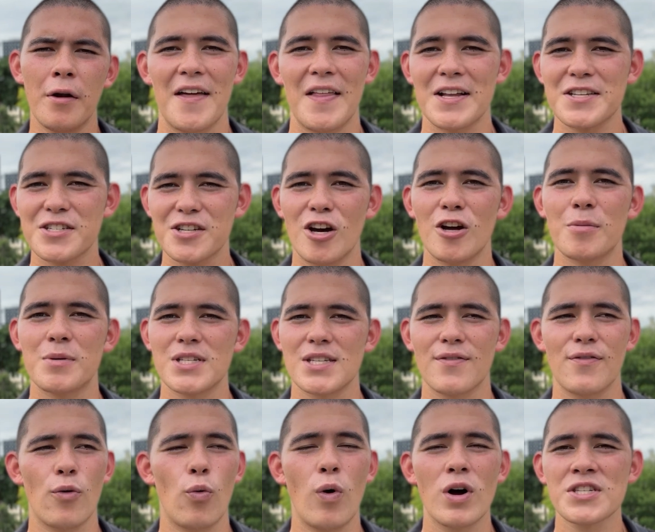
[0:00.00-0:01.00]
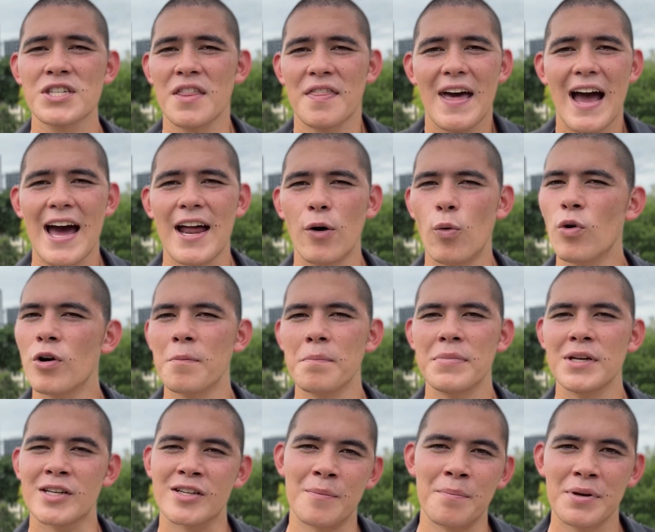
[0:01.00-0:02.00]
And that's good, because if it wasn't that, it wouldn't
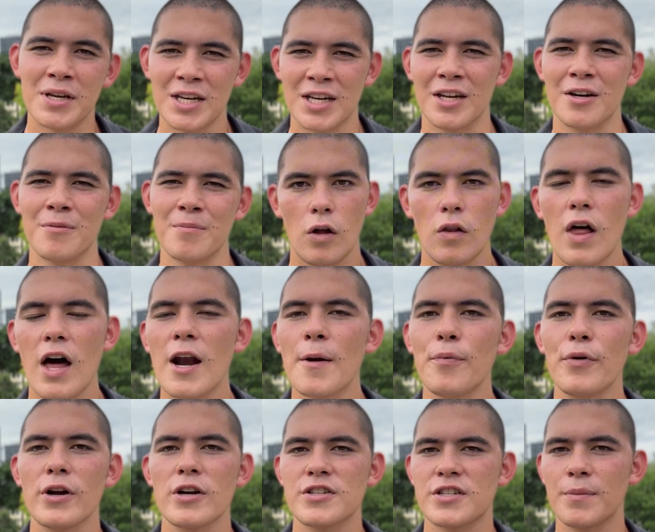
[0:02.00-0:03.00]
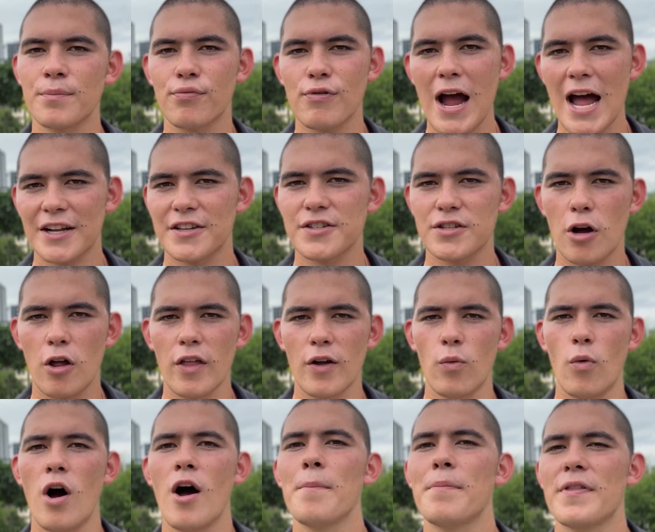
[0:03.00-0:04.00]
be competing. A lot of players can practice all they
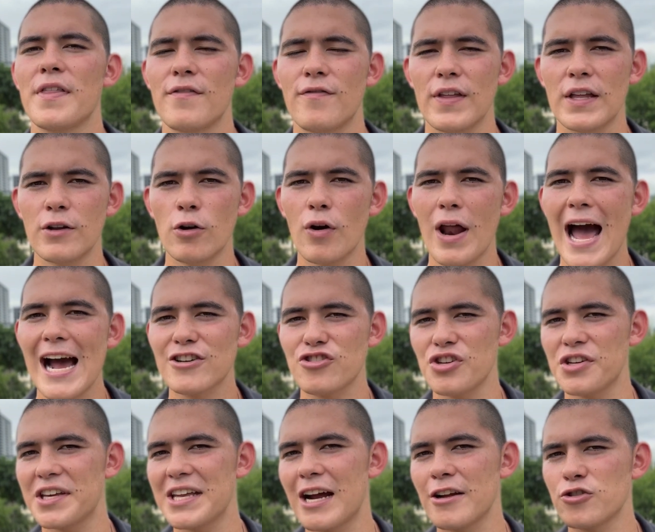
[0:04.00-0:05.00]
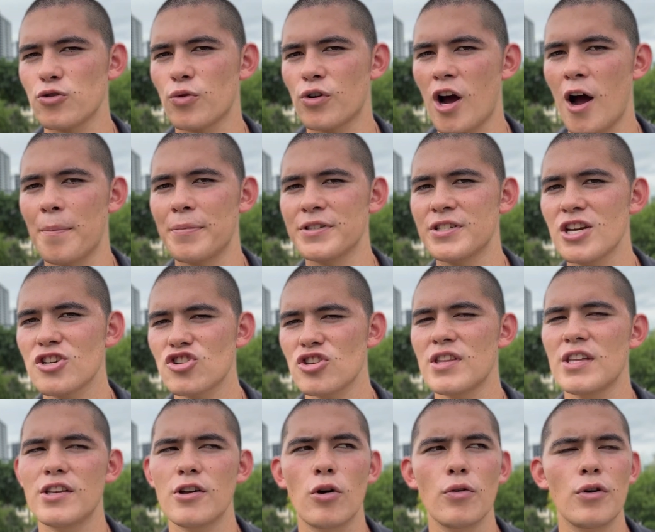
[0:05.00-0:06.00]
want, but if they don't actually get out to a competition,
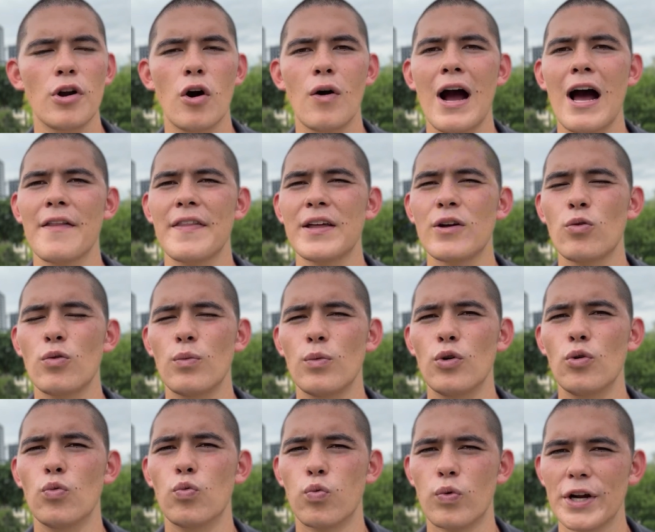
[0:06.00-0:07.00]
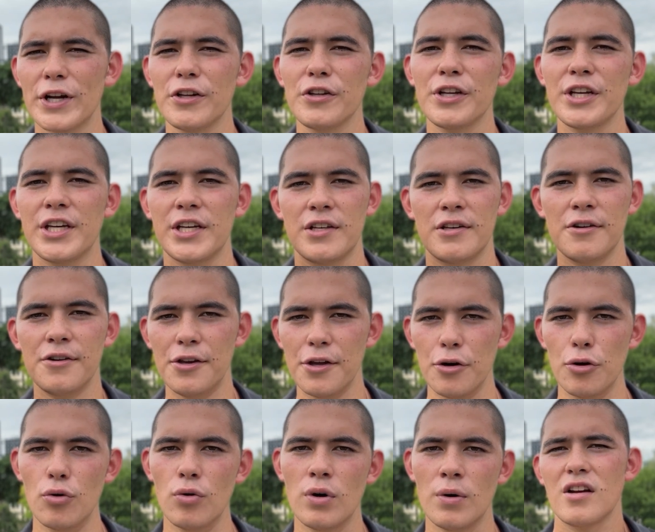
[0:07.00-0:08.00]
they don't know how they will really
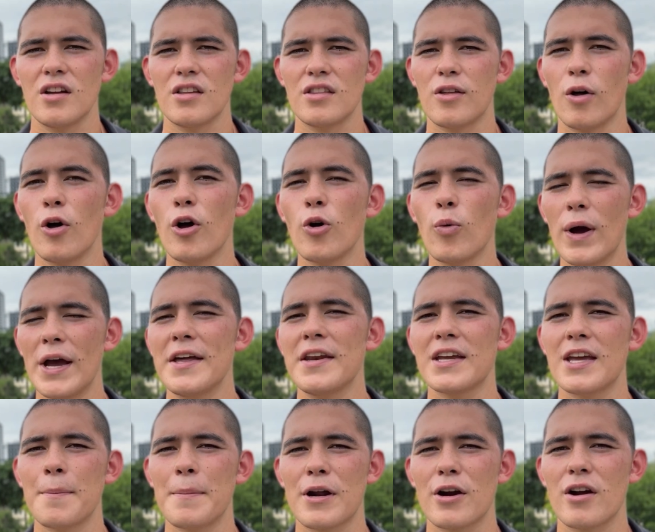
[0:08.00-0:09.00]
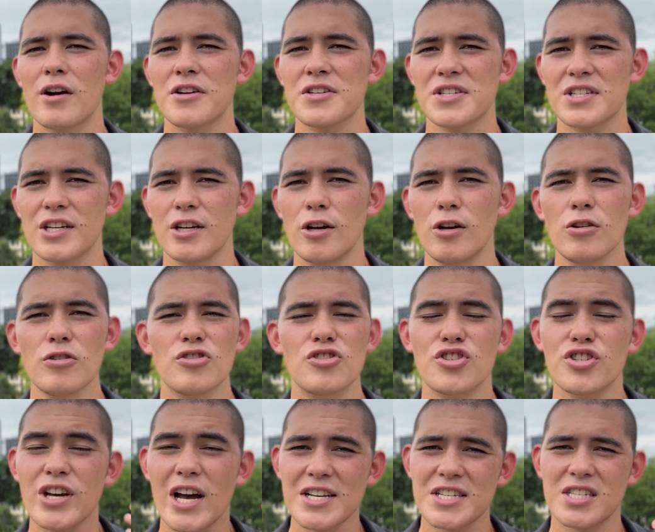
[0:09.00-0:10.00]
do. The only way to get better at a skill,
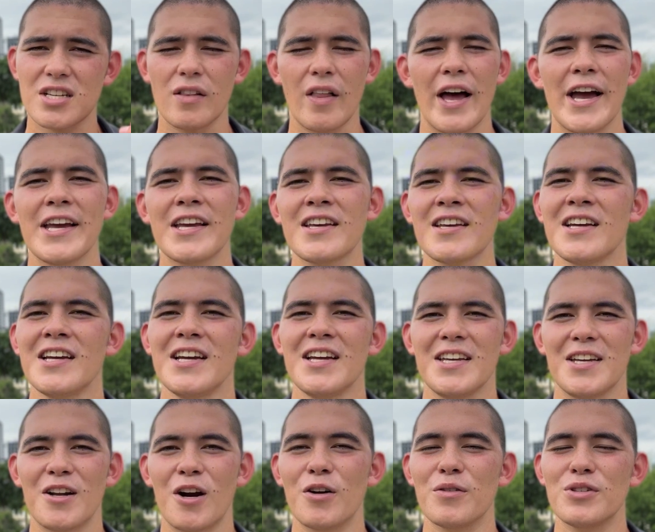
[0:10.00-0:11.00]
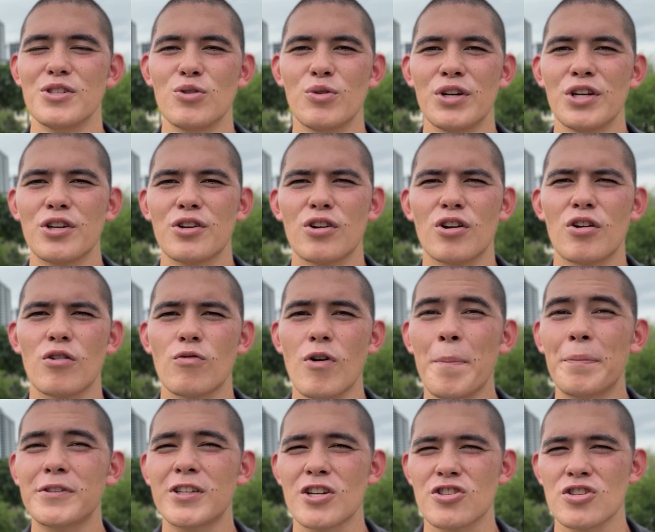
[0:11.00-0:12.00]
just like, you know, doing your
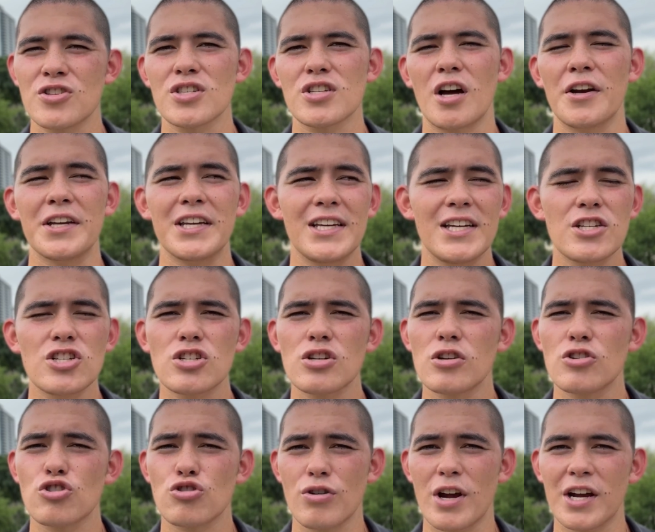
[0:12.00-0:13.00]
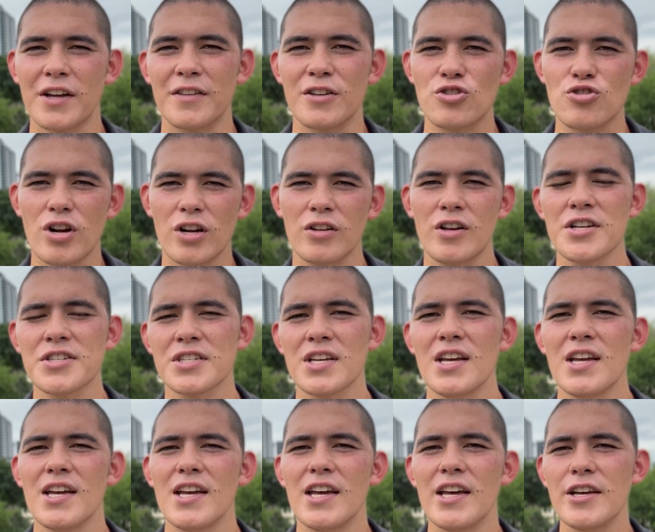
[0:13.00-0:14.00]
repetitions on each trick in the trick list,
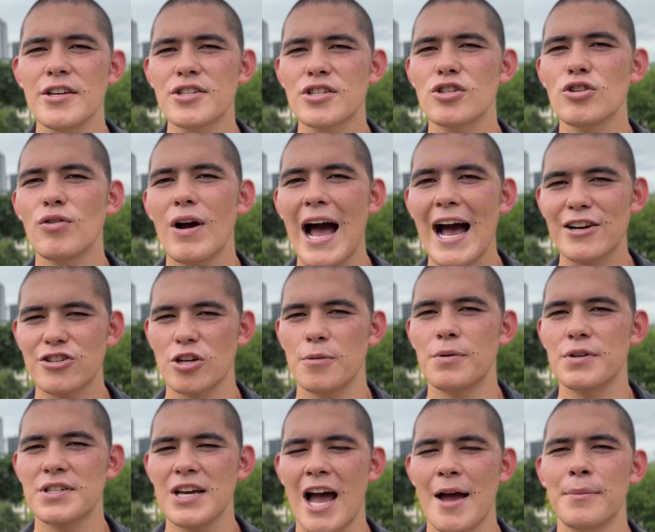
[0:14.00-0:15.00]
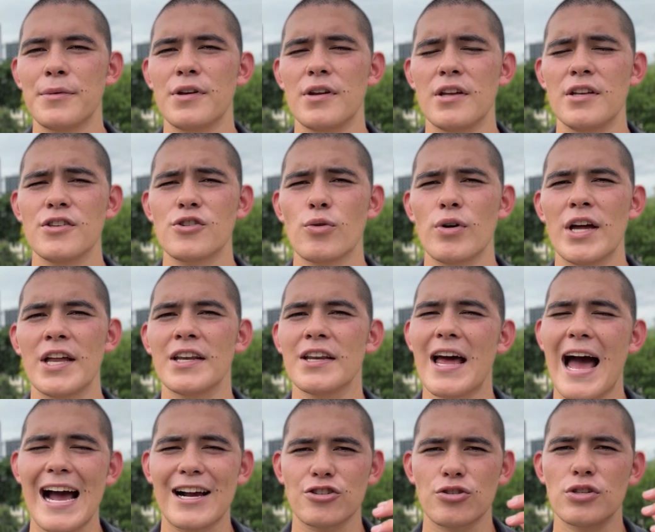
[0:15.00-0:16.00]
is to actually put time into it and to
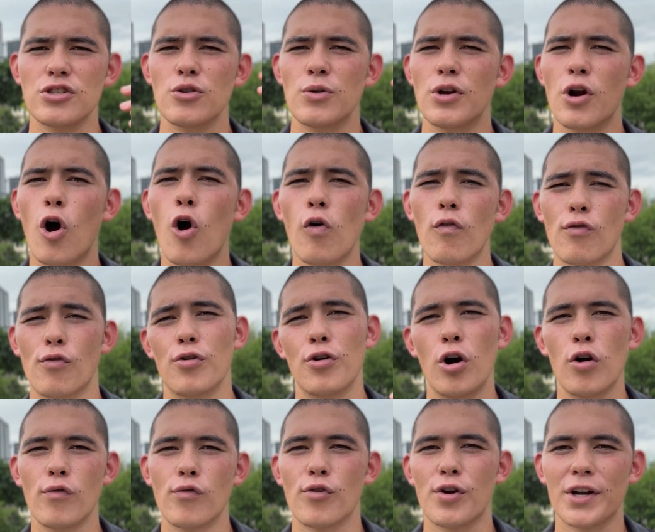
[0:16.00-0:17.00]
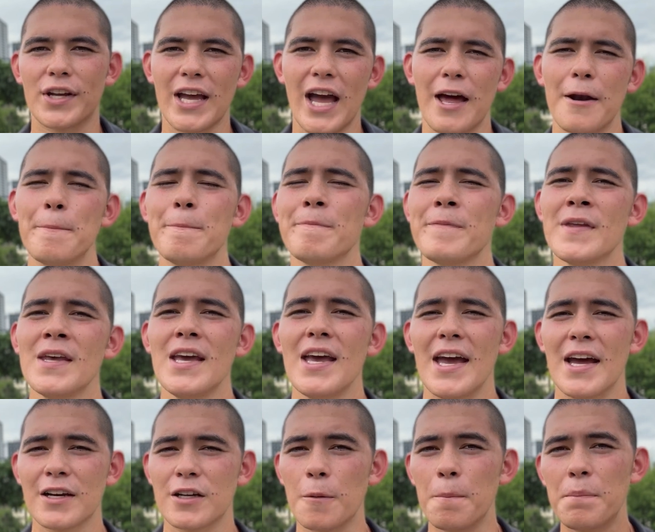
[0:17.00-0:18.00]
actually do it over and over again.
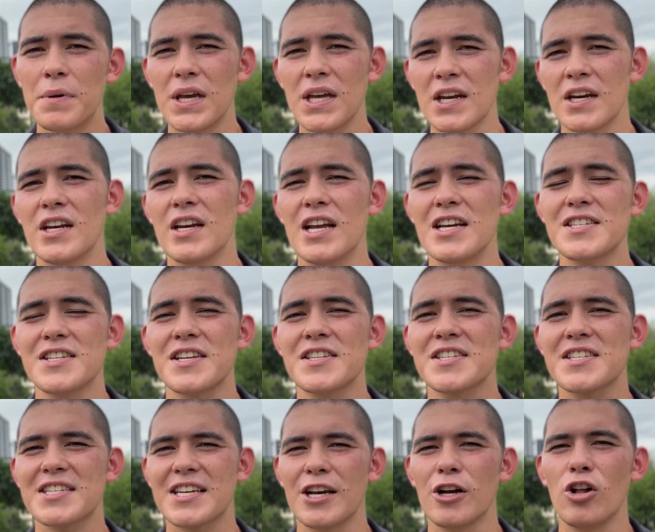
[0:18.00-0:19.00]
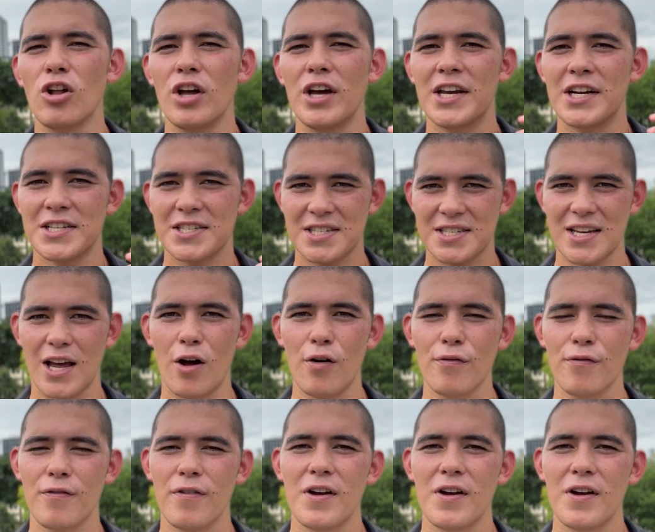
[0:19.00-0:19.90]
And competing is a skill in itself.